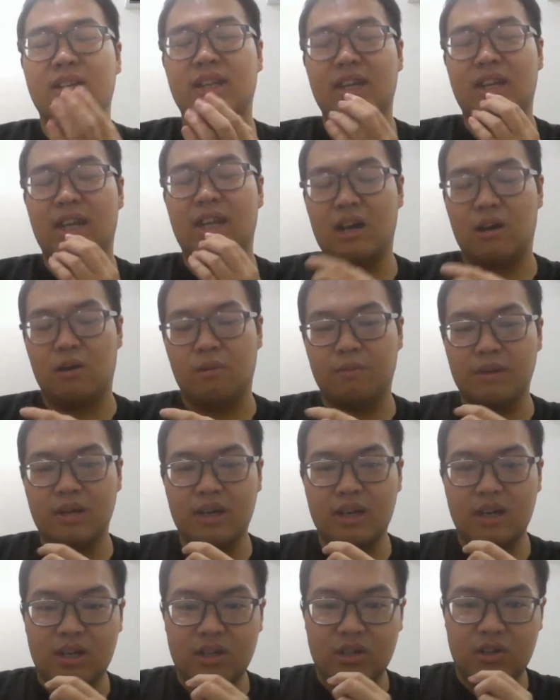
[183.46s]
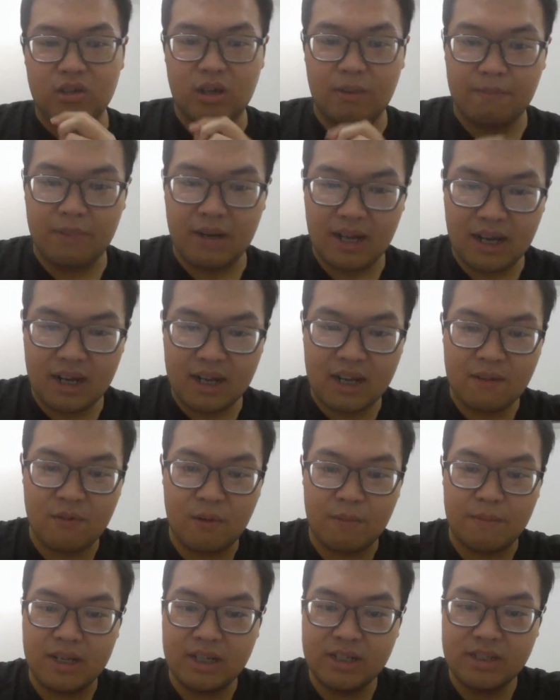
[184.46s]
help to compile
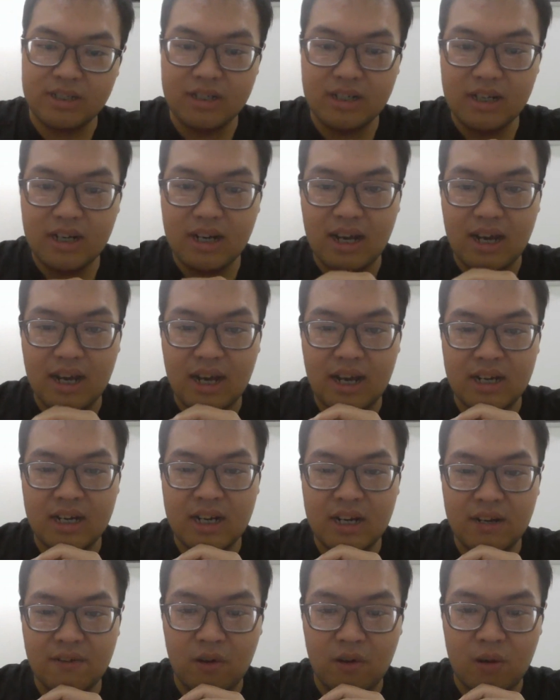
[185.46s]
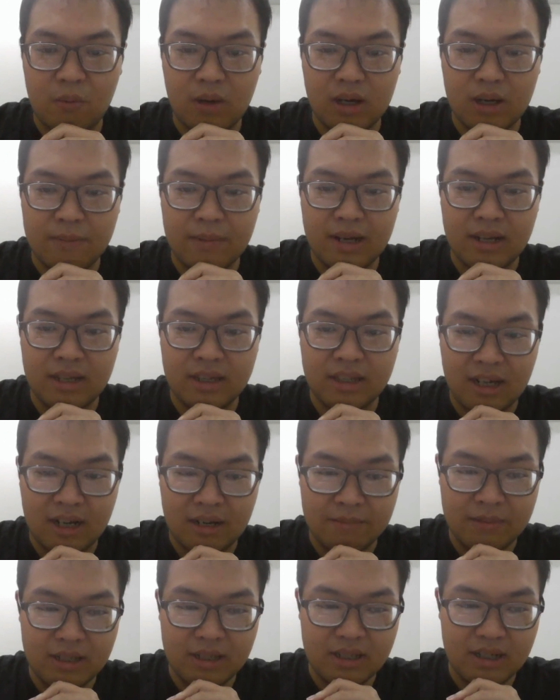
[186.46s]
information I needed one of my
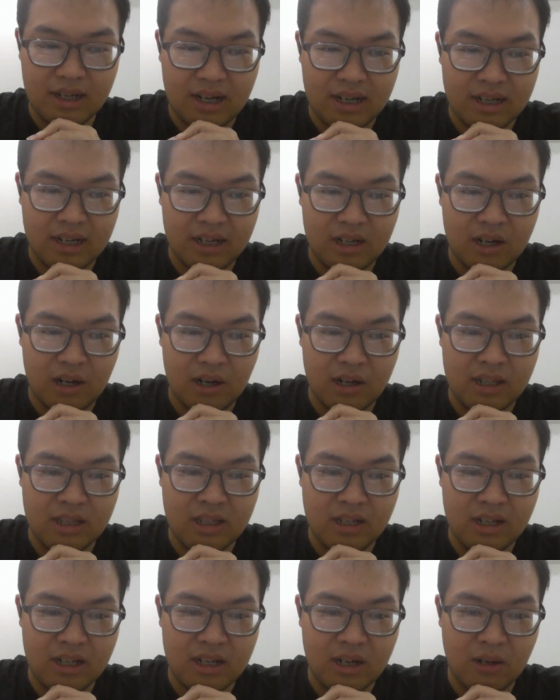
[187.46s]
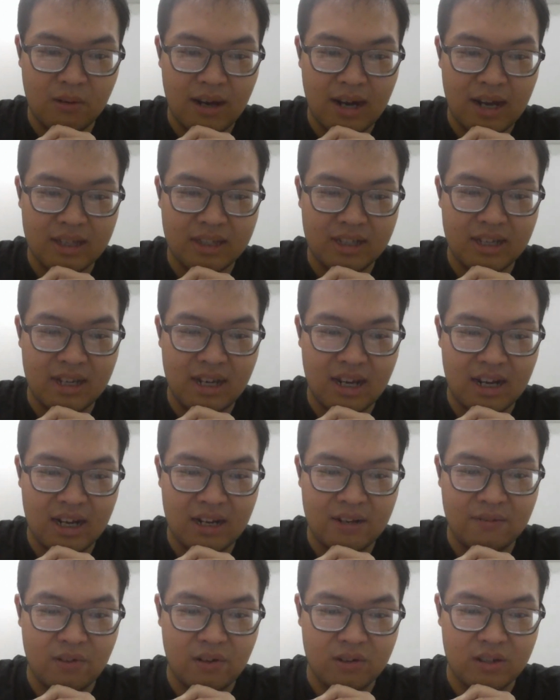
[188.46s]
assignment, I can easily go ask
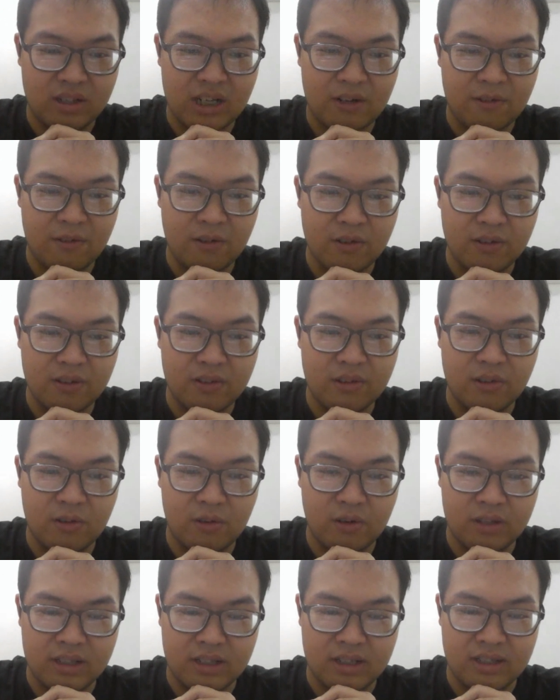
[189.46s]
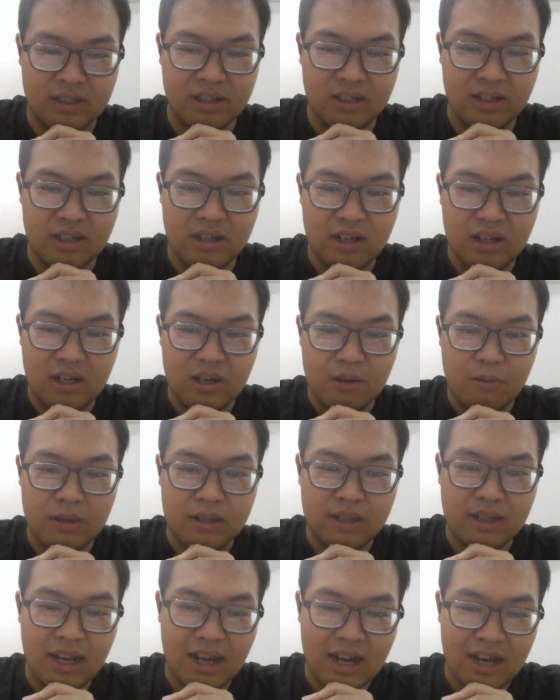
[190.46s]
AI for several sources.
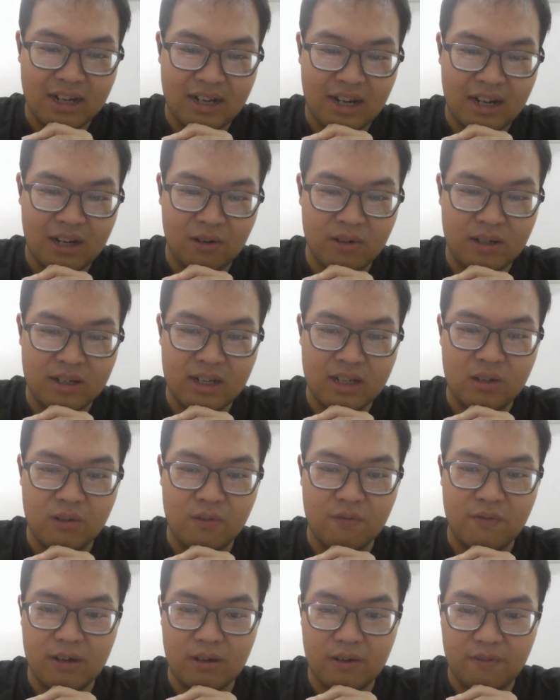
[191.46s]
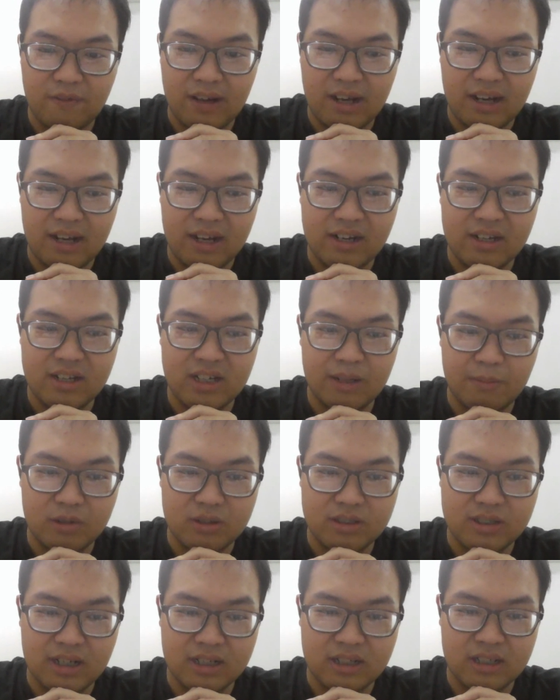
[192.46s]
With that, I only need to verify,
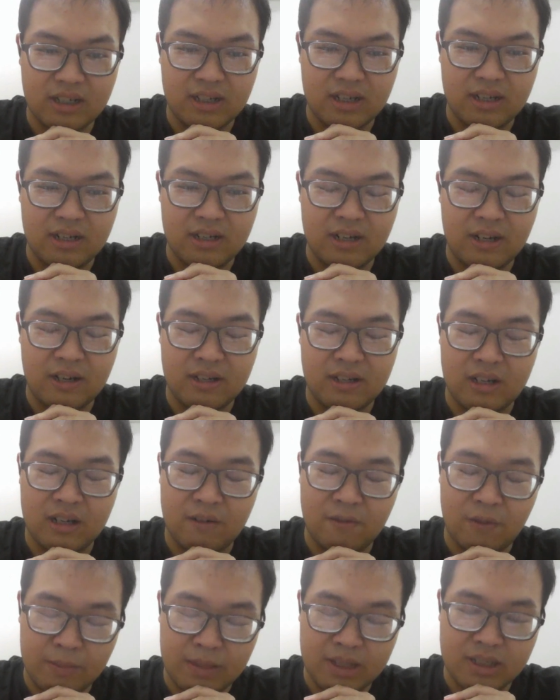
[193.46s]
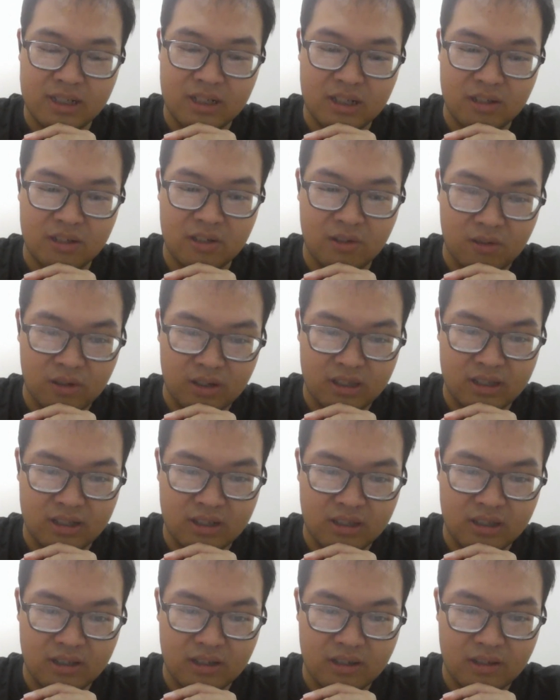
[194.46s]
double check the information in the
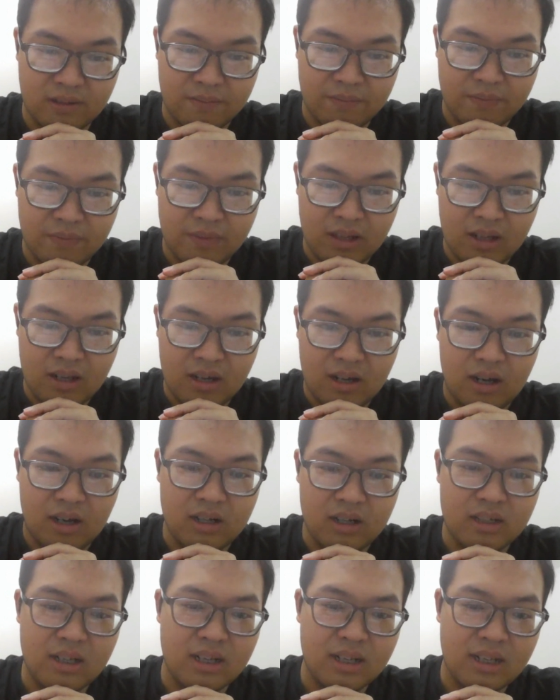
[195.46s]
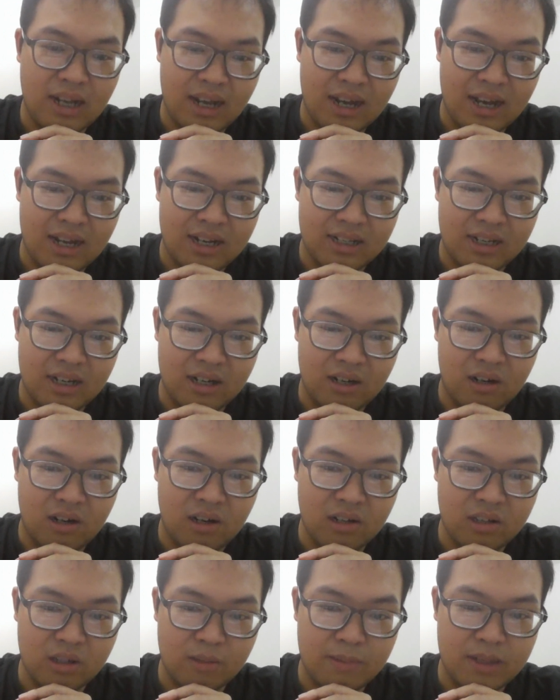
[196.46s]
sources. Other than that, there are
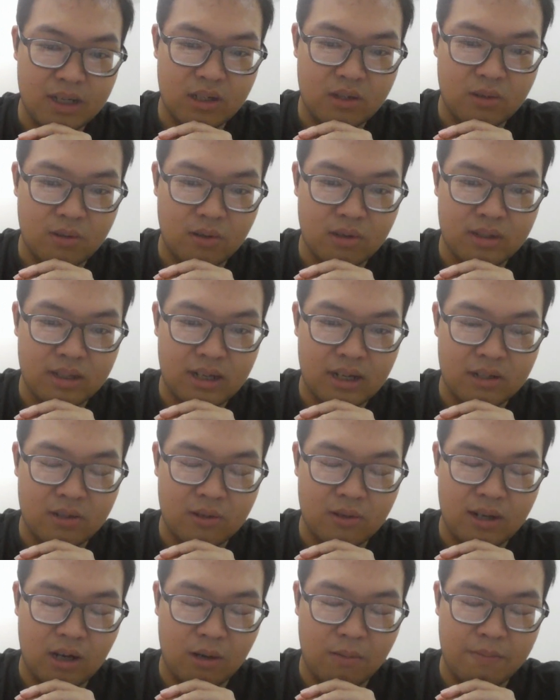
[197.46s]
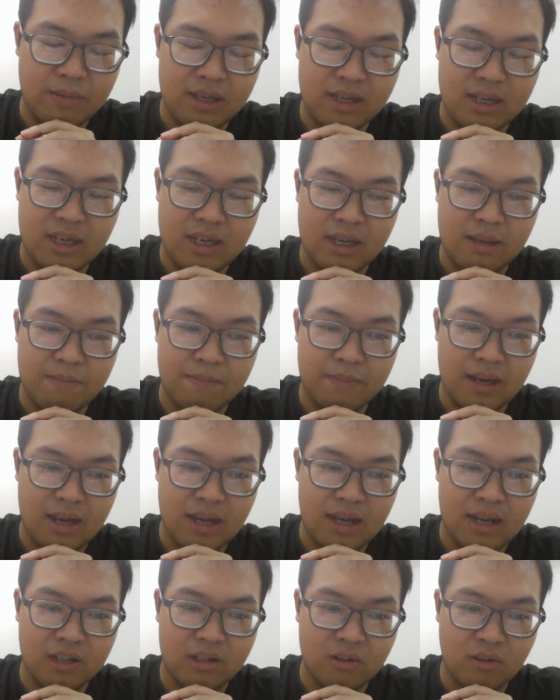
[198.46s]
also many tools that to help me keep
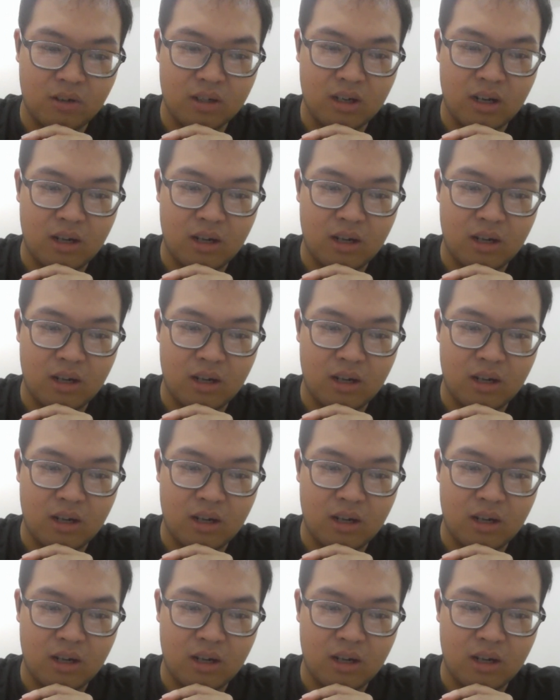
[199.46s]
and sort